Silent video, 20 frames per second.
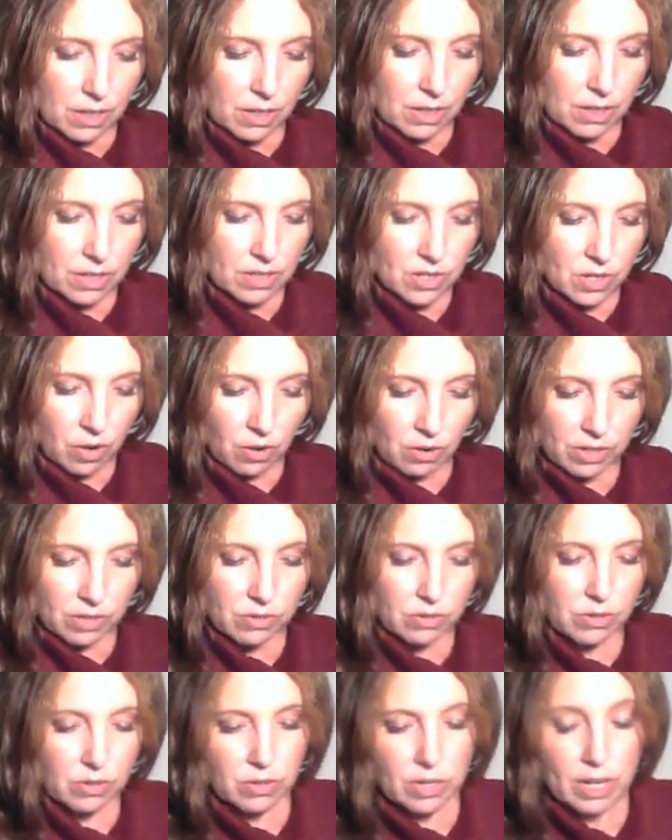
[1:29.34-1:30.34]
This
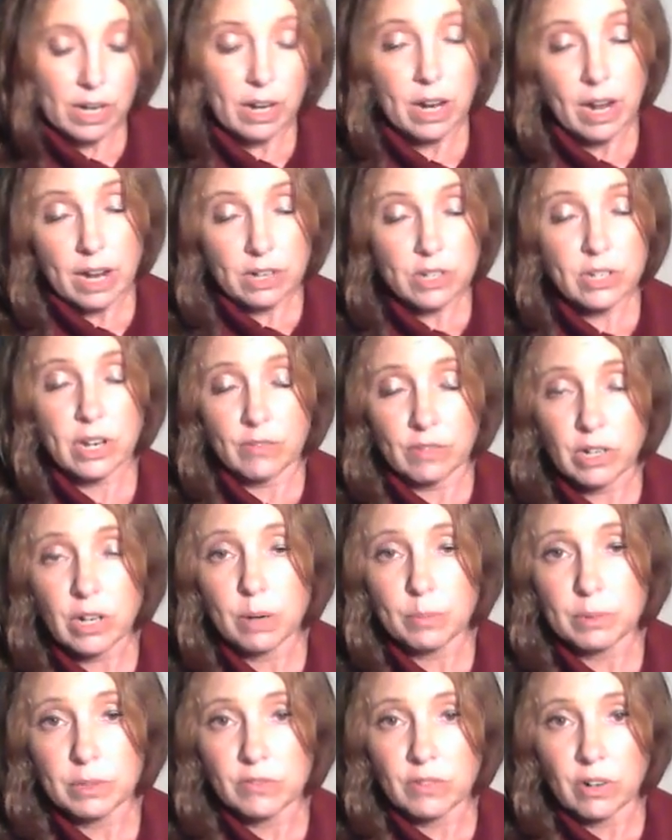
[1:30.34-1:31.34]
article, I actually have a
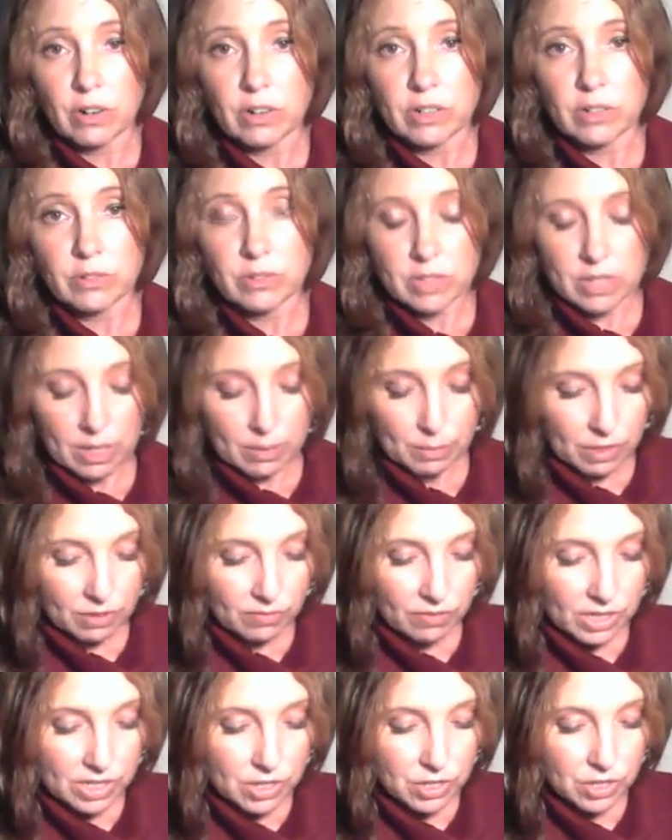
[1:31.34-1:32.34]
couple of articles that I'm going to
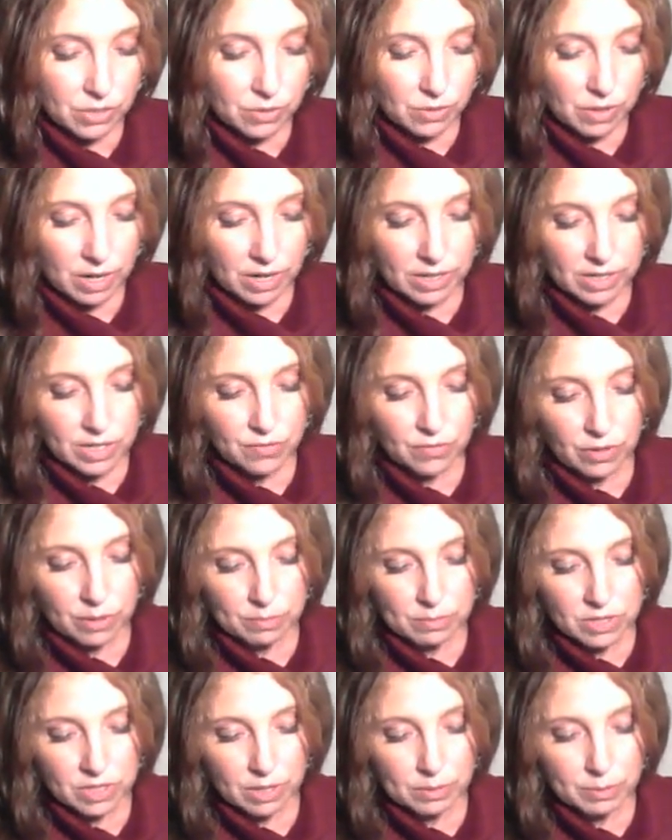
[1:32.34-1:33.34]
read you. Uh,
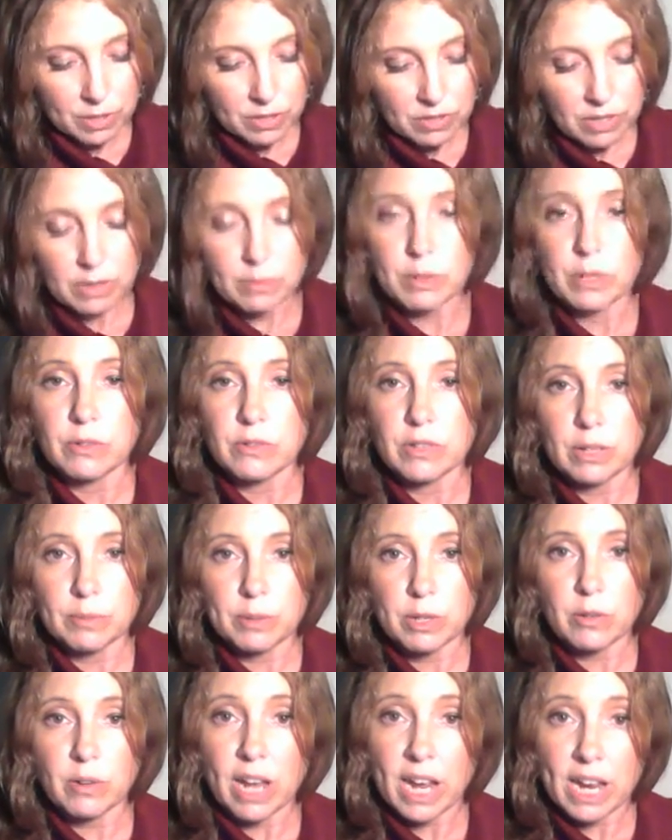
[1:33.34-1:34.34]
from
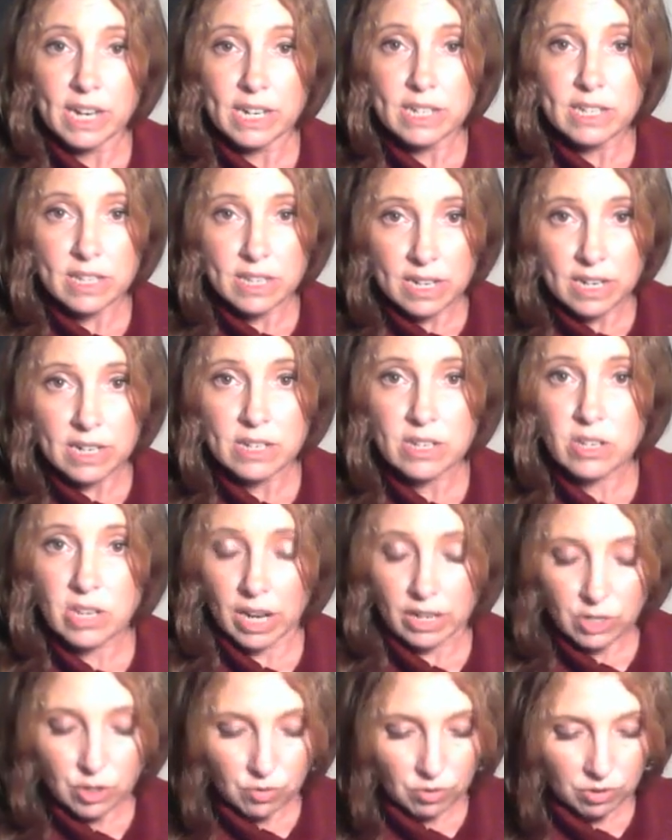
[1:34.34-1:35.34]

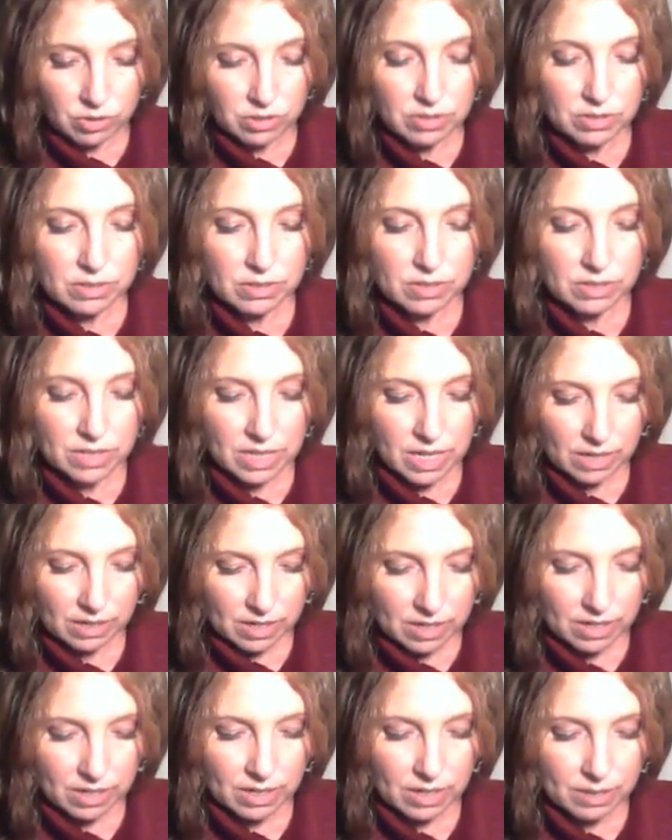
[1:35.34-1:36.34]

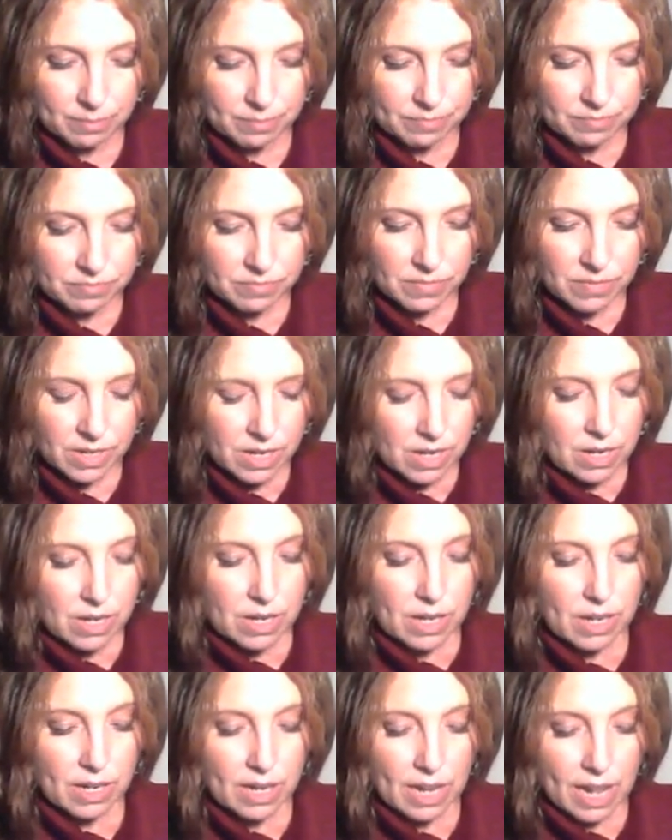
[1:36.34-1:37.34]
www.azcentral.com.
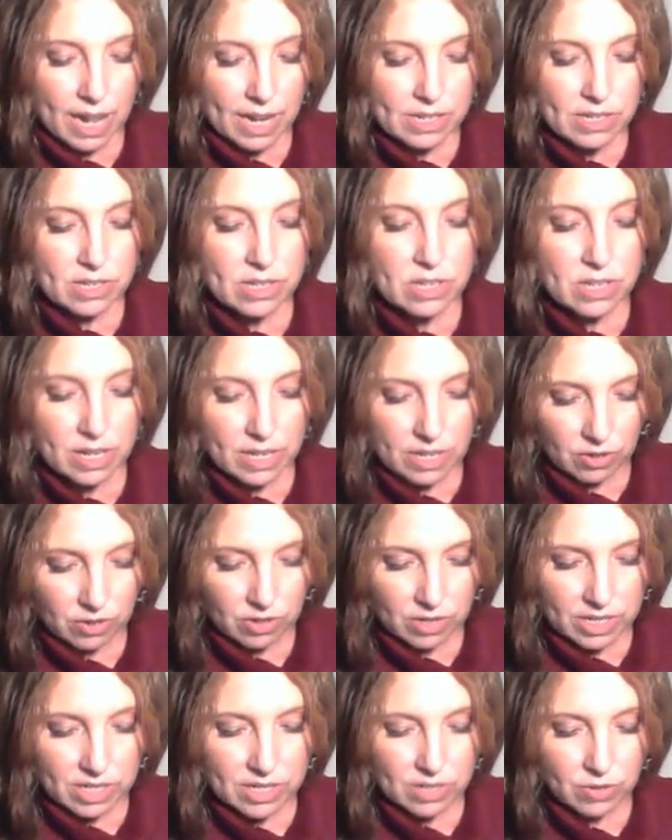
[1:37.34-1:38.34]
And it asks here,
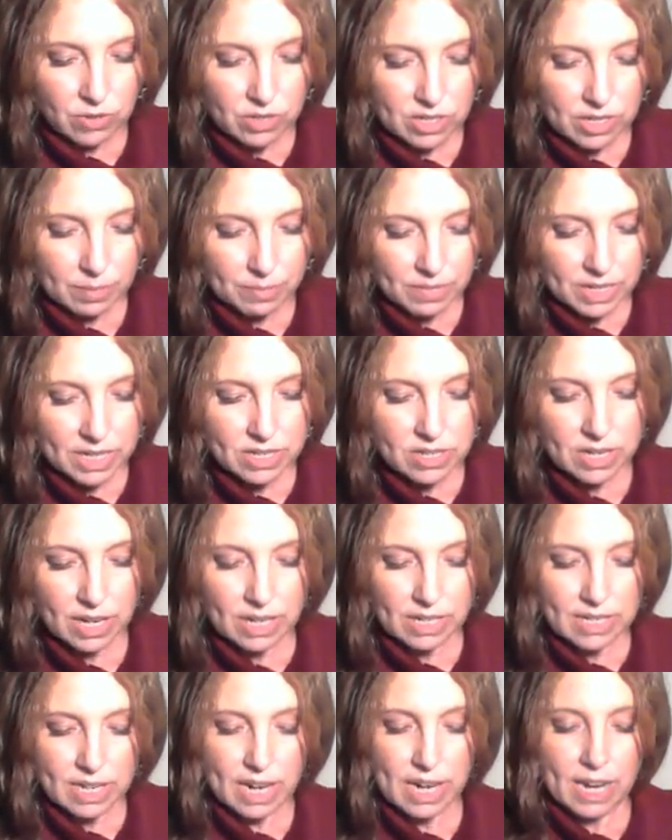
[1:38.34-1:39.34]
is there something
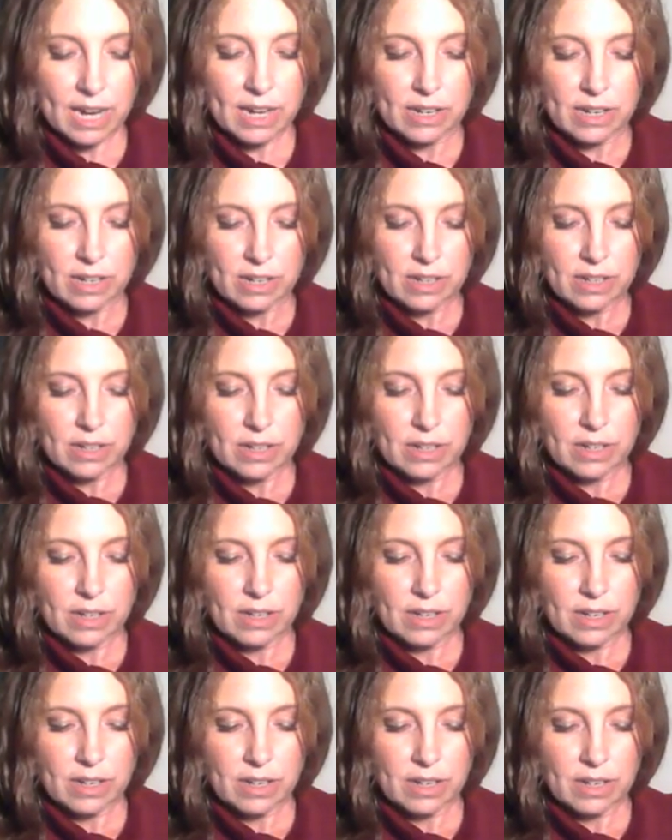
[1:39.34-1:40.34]
satanic
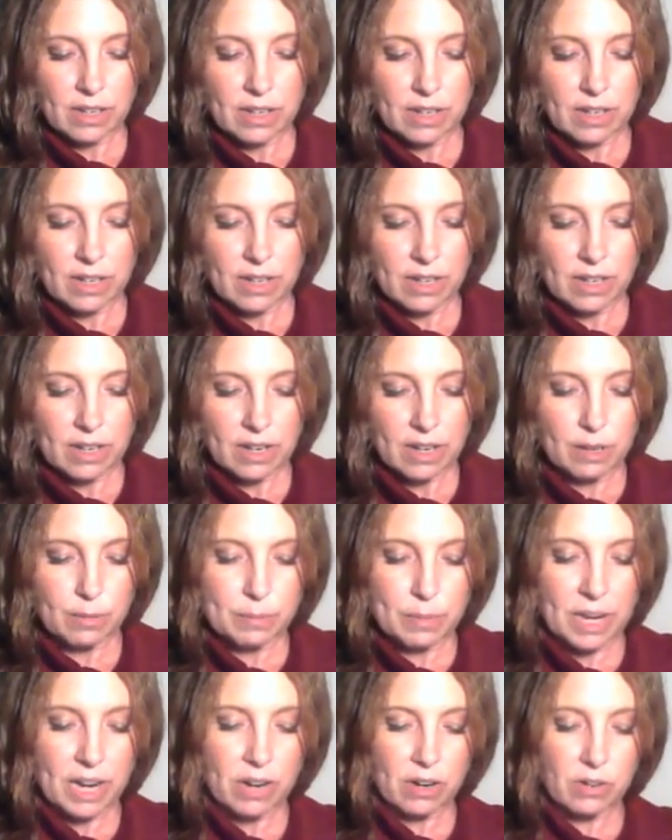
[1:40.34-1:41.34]

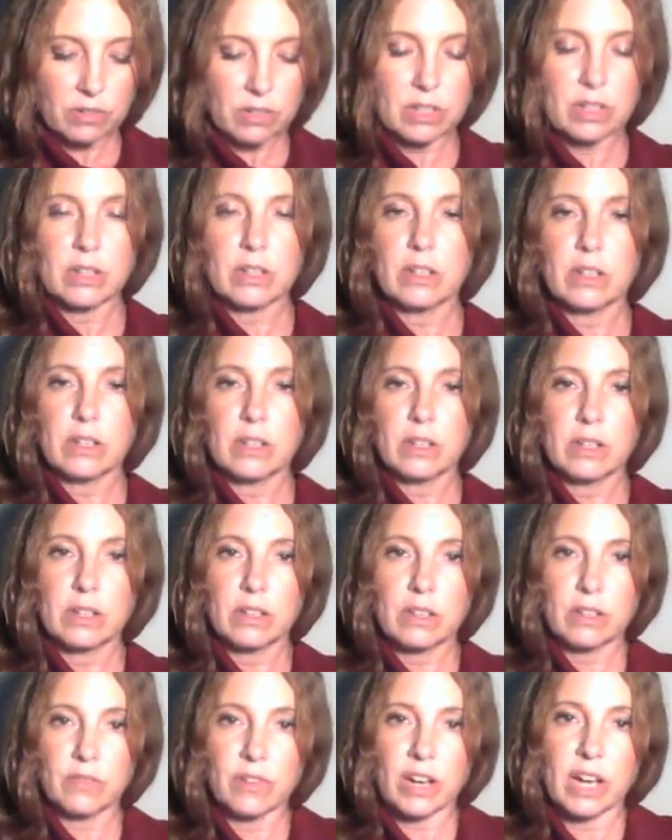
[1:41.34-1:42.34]
about
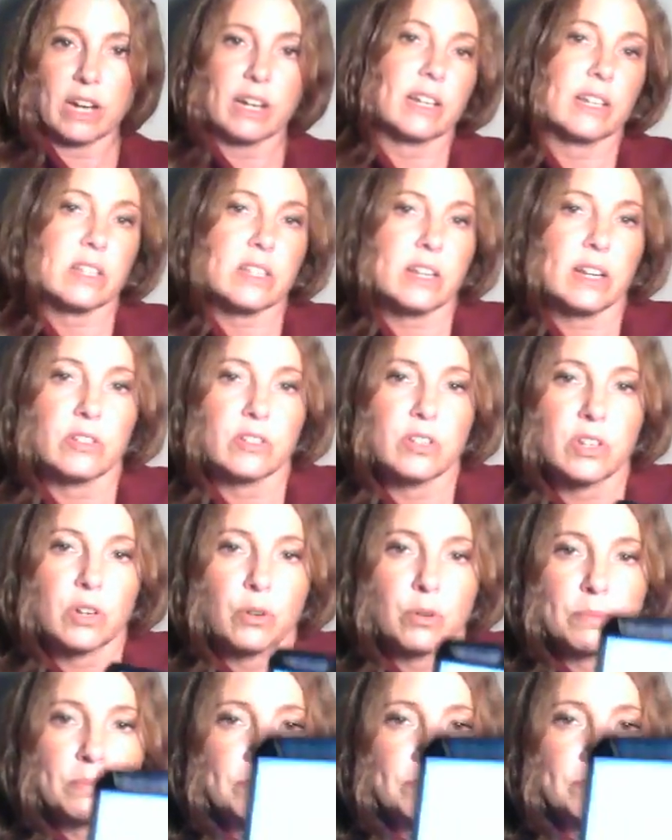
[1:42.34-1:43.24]
the Vatican's telescope?